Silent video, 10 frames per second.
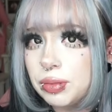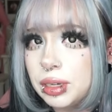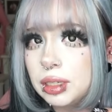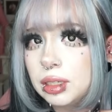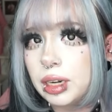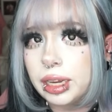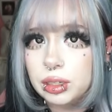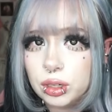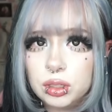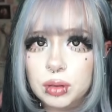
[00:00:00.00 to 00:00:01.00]
even,
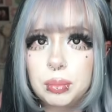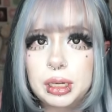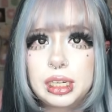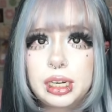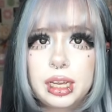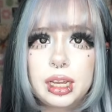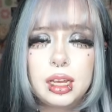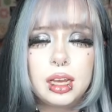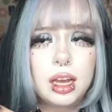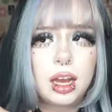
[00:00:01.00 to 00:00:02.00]
like not completely,
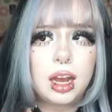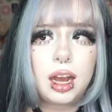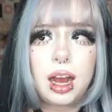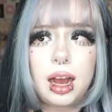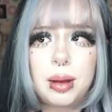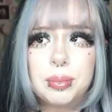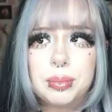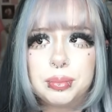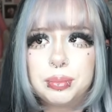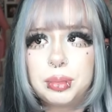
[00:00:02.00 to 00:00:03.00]

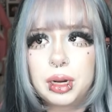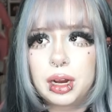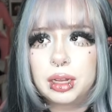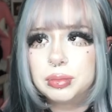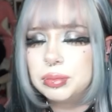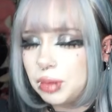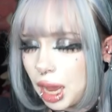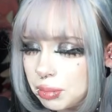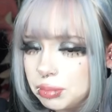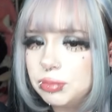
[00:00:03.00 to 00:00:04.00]
but
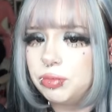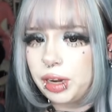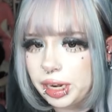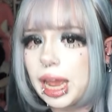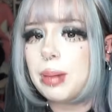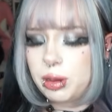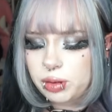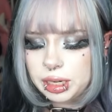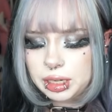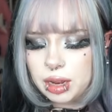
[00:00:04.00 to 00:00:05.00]
I'm very happy
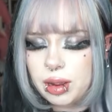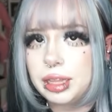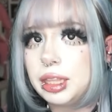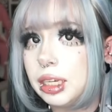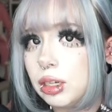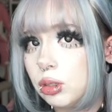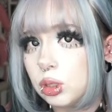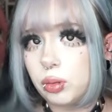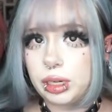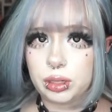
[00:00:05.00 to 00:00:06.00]
with it now. I think it
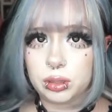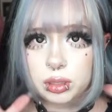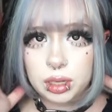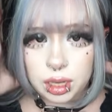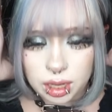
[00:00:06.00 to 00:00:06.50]
looks really good.